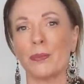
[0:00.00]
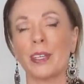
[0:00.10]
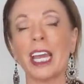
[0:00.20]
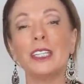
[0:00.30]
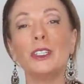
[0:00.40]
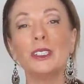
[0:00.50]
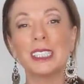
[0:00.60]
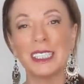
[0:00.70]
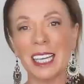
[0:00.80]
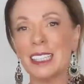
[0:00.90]
Can you
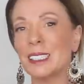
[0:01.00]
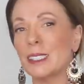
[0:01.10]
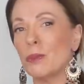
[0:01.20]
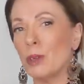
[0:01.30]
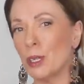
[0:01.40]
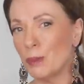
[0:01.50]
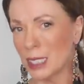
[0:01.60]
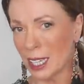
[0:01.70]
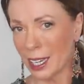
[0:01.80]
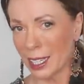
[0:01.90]
sense that what I'm
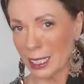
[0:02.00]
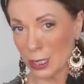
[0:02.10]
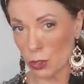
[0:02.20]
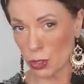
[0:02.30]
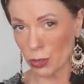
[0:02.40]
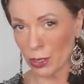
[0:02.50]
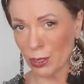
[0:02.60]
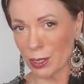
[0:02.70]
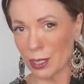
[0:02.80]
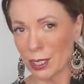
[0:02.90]
saying is the
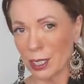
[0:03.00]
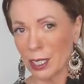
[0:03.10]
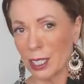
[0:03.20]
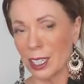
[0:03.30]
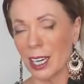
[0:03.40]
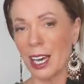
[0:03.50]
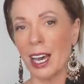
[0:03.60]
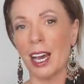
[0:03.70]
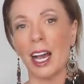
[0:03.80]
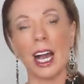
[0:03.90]
truth?
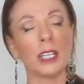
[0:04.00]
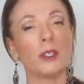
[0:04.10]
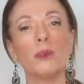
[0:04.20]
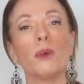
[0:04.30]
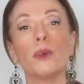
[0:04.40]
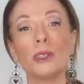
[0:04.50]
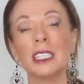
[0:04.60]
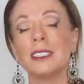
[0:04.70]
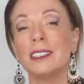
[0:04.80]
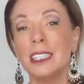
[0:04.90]
Are you
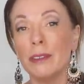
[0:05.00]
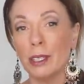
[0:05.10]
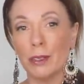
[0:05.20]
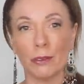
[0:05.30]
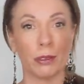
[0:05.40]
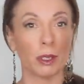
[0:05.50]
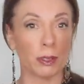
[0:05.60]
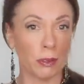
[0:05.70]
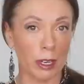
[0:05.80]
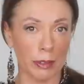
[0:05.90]
already living from the
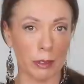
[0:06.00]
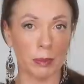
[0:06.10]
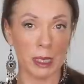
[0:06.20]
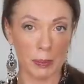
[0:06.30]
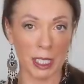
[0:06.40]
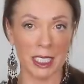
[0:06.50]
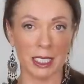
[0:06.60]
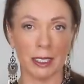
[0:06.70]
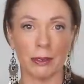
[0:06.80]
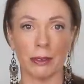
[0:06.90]
thriver
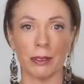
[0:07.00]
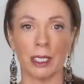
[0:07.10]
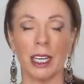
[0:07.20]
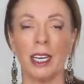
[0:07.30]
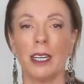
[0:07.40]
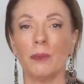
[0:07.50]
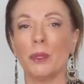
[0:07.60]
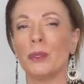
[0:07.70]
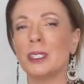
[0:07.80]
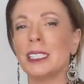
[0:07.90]
perspective?
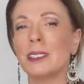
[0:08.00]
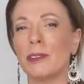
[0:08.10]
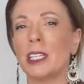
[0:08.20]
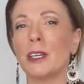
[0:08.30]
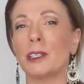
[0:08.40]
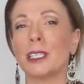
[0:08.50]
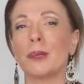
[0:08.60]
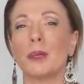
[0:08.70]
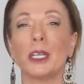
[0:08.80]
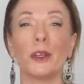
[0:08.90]
Pause this video and
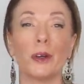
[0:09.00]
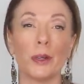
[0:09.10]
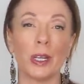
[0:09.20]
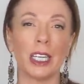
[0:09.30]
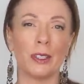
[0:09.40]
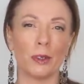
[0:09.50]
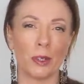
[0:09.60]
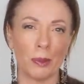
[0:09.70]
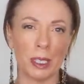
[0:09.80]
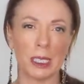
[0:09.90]
let me know in your
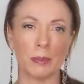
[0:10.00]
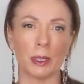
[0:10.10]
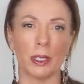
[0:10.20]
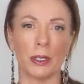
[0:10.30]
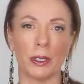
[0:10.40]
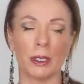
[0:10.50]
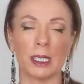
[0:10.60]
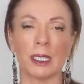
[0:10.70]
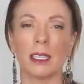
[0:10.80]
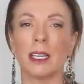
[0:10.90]
comments below
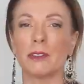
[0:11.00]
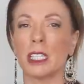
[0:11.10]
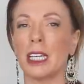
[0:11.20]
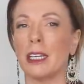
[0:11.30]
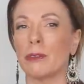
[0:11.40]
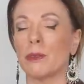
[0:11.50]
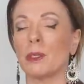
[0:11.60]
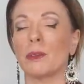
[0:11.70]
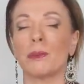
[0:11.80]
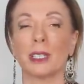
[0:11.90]
because I'd love to hear from
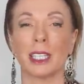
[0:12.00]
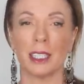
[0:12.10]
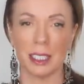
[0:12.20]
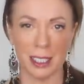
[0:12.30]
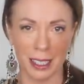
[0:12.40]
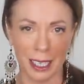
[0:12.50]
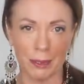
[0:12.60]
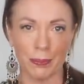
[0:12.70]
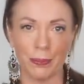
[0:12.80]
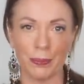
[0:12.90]
you in regard to that.